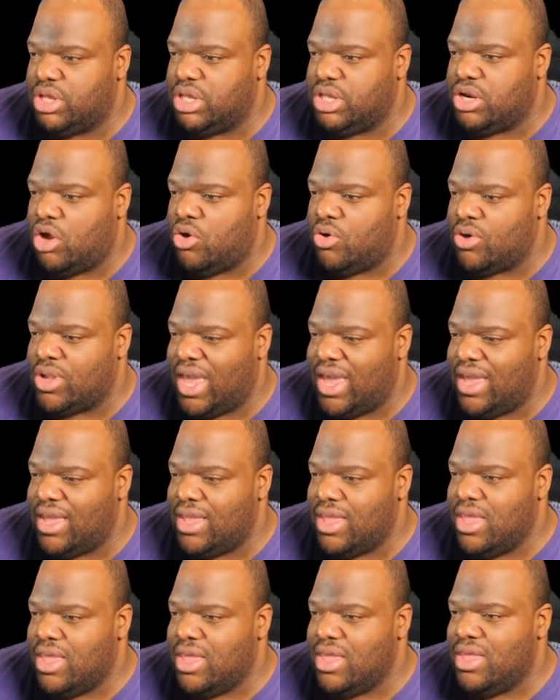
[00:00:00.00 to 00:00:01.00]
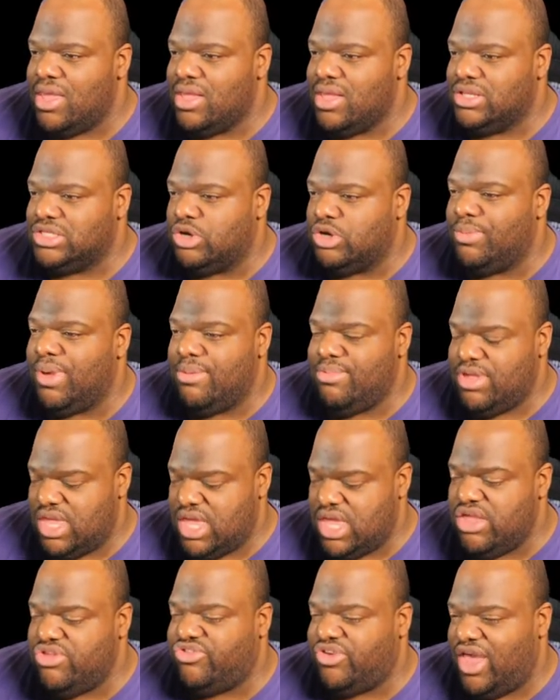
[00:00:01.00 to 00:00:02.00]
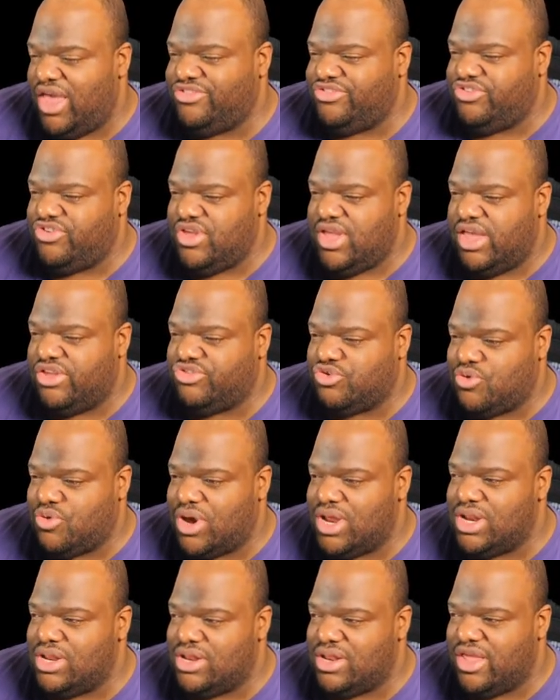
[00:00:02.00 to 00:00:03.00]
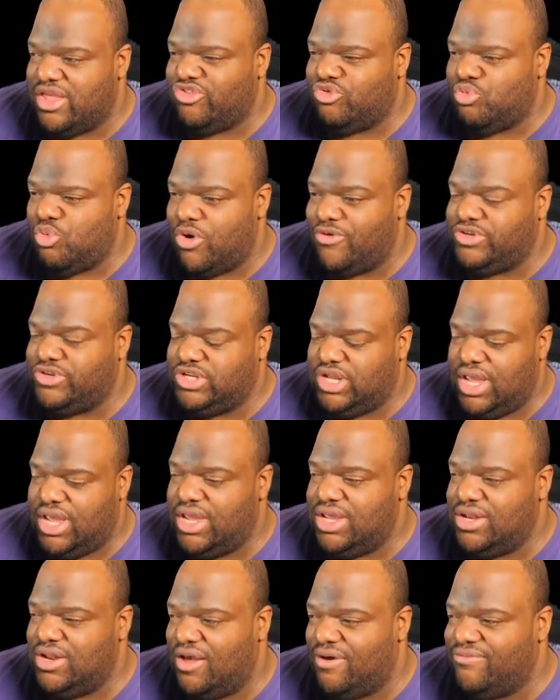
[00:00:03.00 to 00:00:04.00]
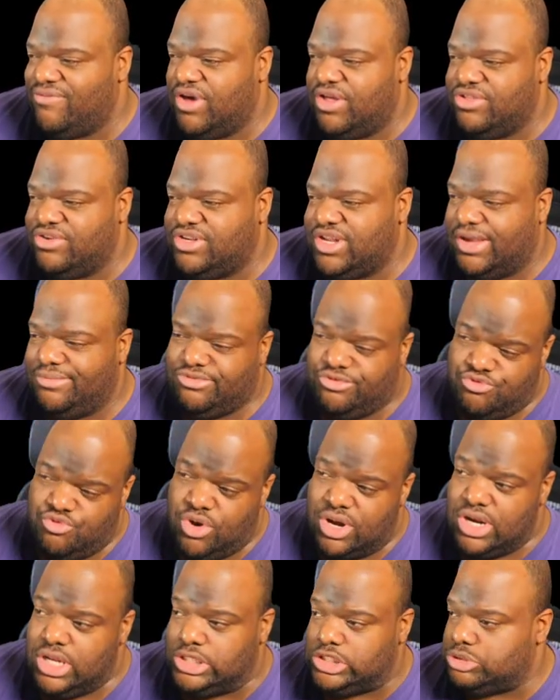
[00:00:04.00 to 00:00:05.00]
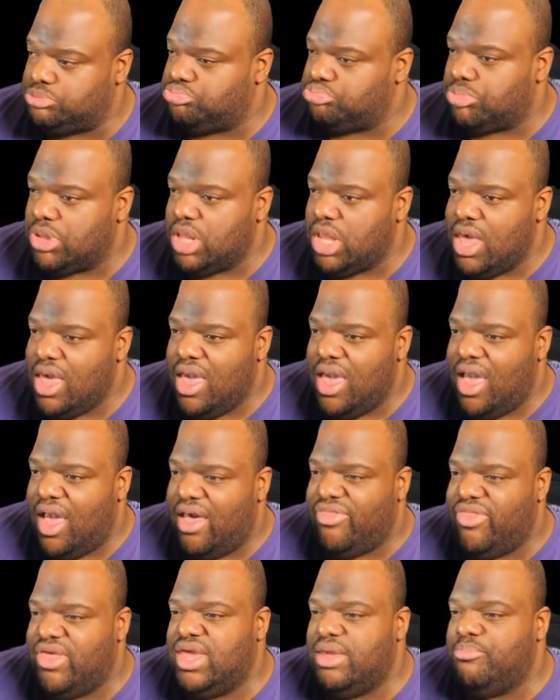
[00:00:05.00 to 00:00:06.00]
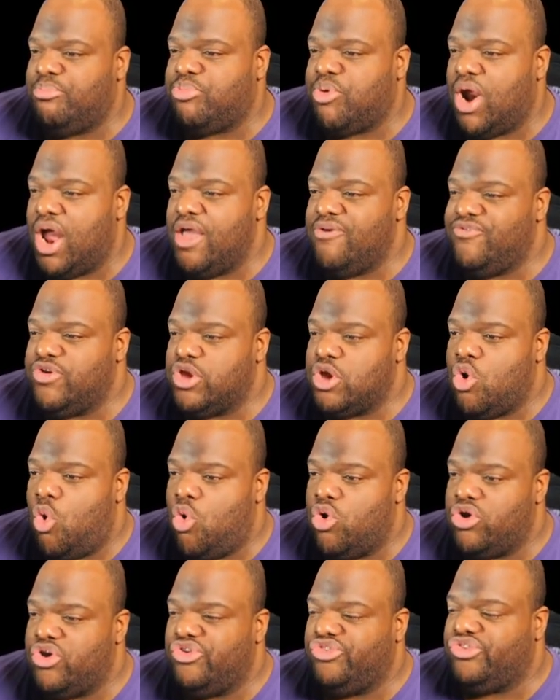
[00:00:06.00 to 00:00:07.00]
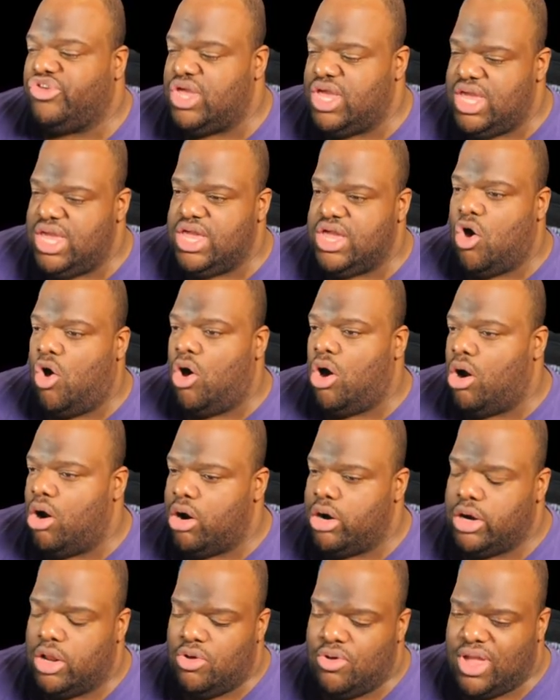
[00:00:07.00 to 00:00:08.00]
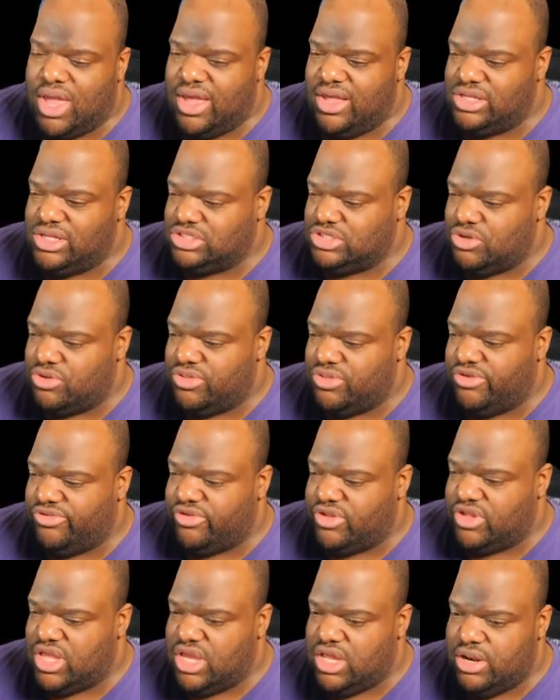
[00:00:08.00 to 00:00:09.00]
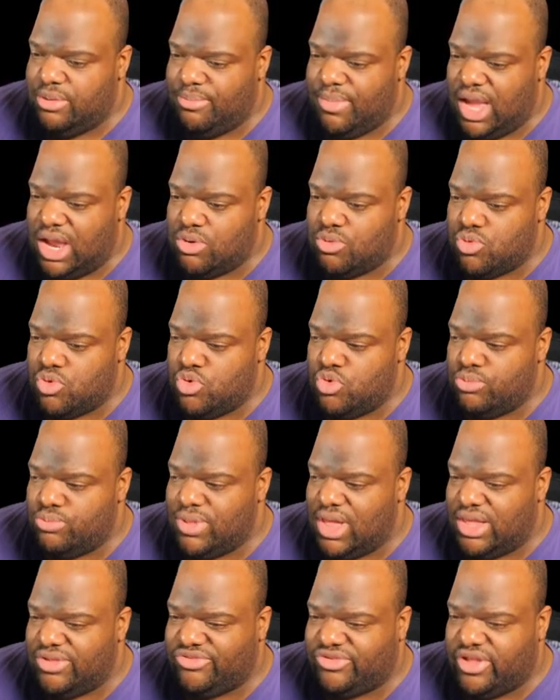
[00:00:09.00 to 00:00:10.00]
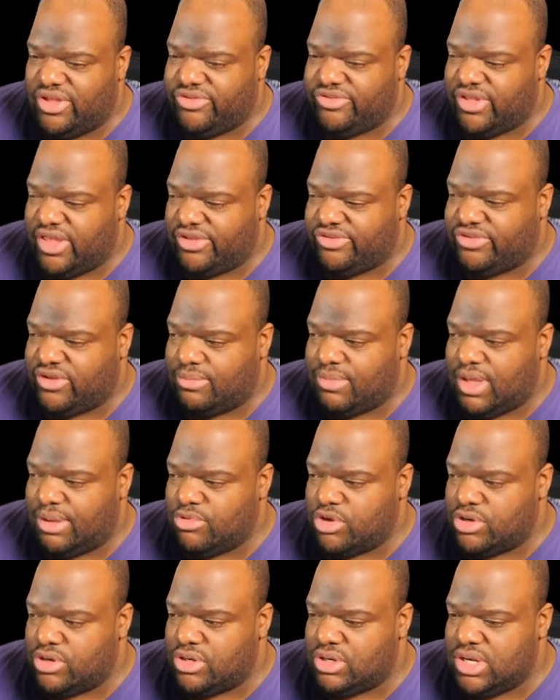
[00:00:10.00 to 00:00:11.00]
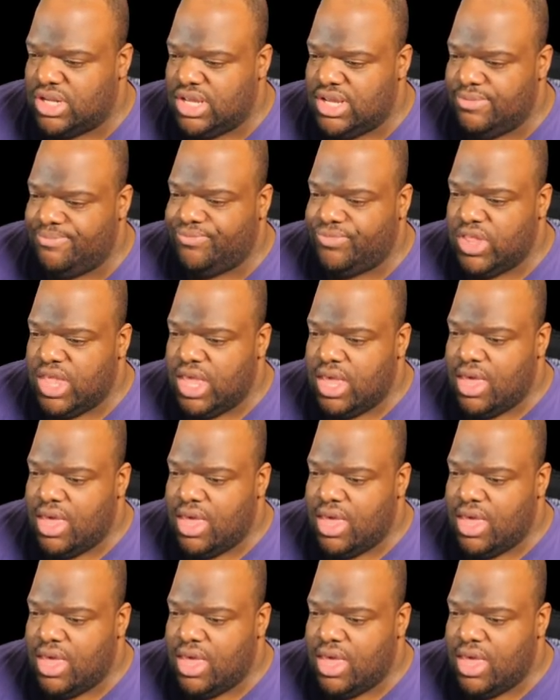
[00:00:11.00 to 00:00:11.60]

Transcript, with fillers: but okay. So maybe each SGS credit is worth 10 of other types of credits. And then private quarters key card. Okay, so there's a key to my room. Sounds like something I'm gonna need.